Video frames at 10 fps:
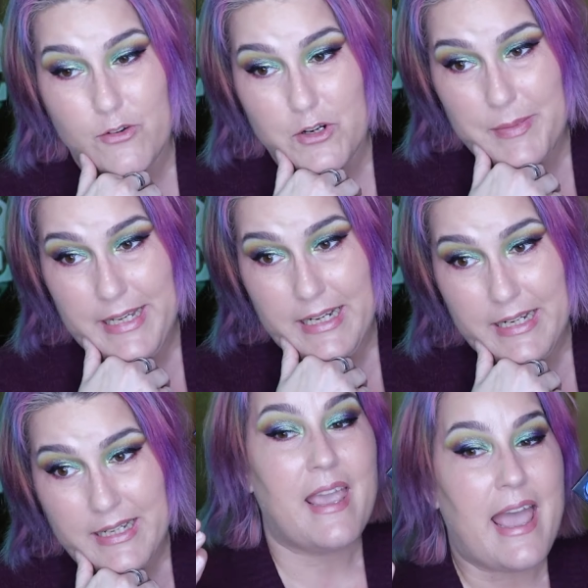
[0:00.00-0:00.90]
for
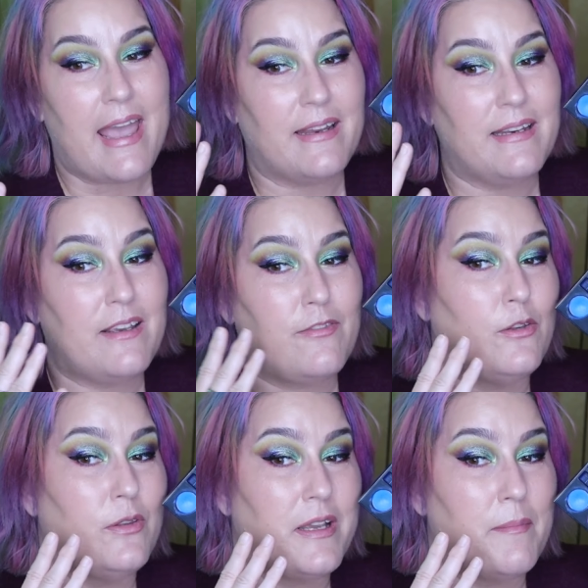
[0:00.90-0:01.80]
me. And if
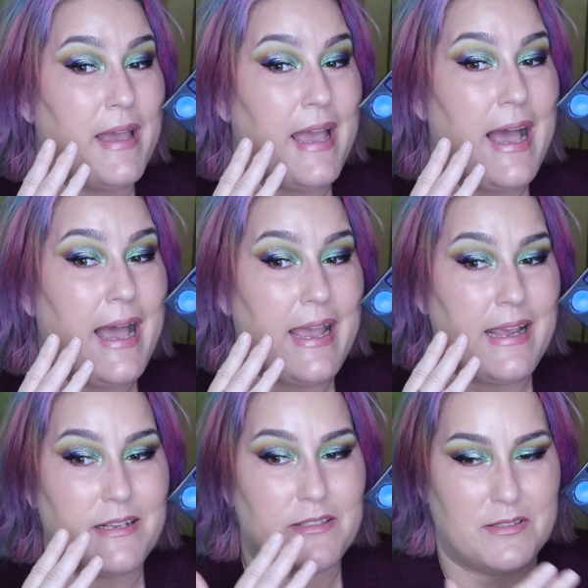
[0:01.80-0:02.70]
you look at my
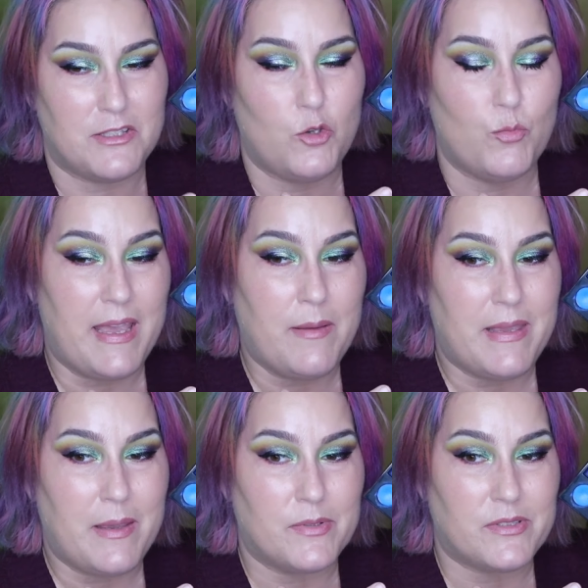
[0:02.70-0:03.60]
eyes, you might
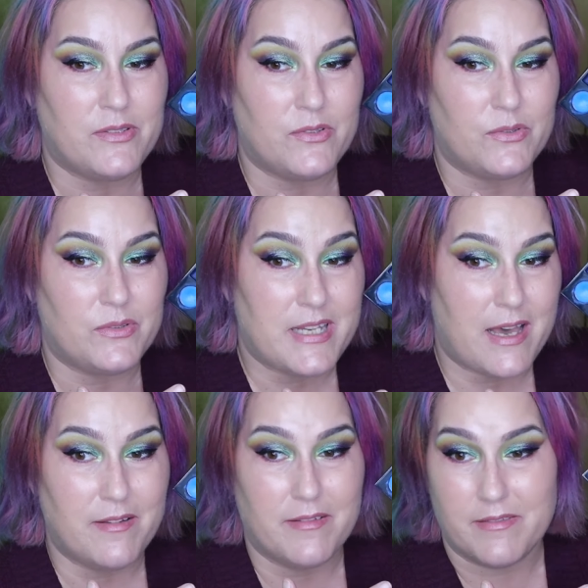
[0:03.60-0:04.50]
be able to
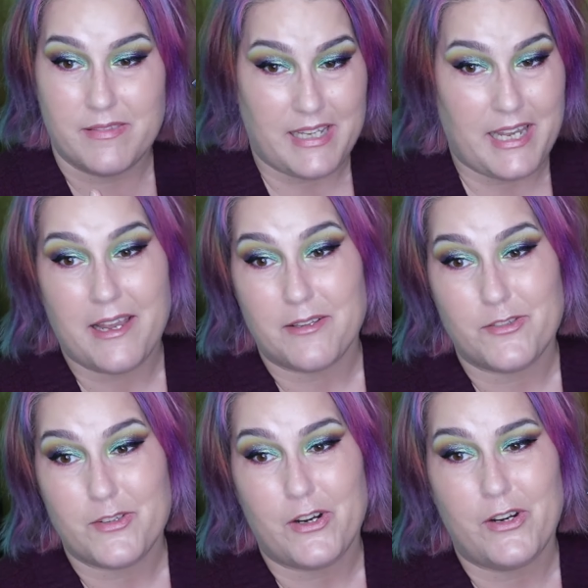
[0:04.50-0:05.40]
tell the
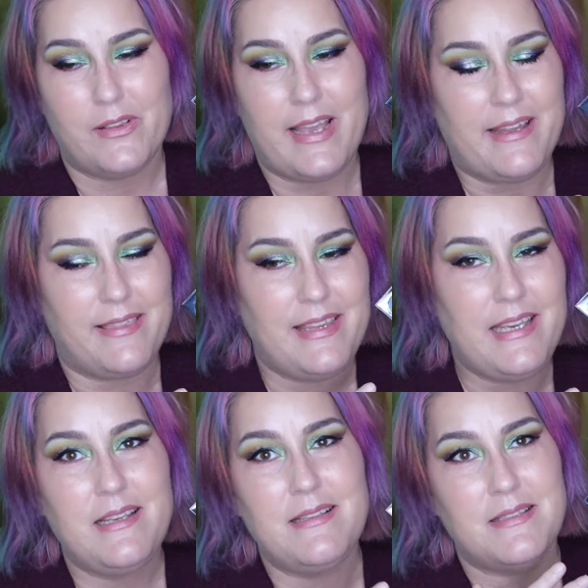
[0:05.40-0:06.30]
answer. Like
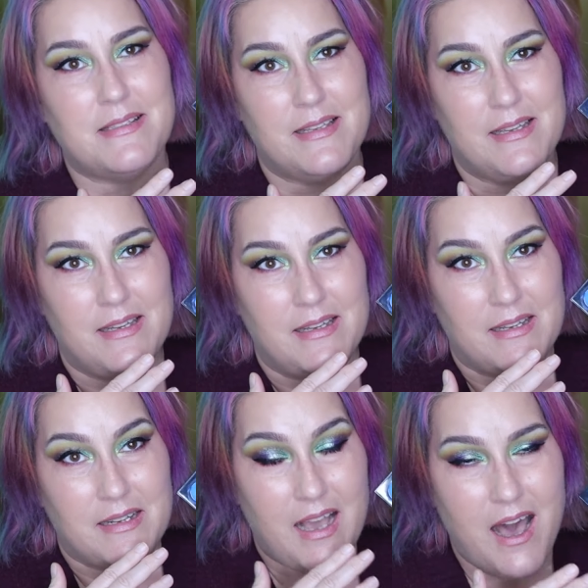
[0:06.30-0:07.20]
these
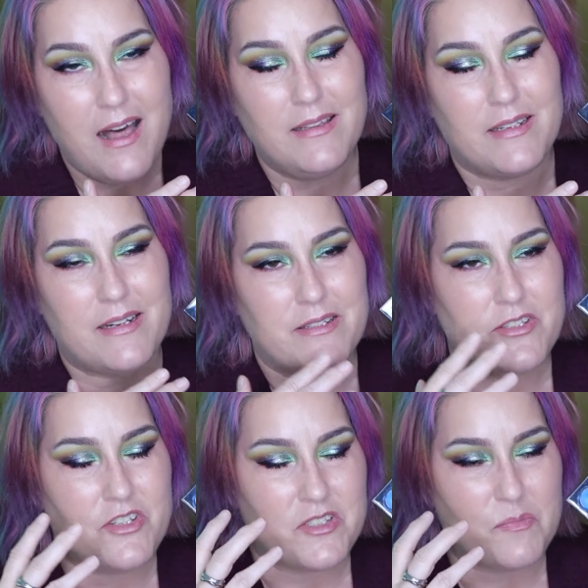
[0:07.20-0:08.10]

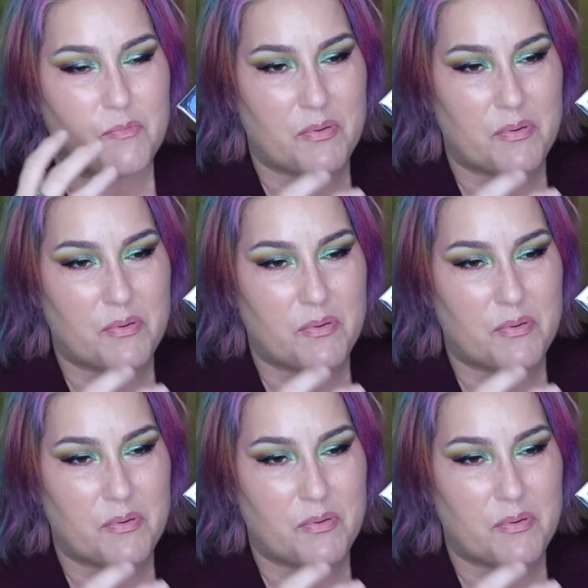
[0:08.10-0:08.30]
colors just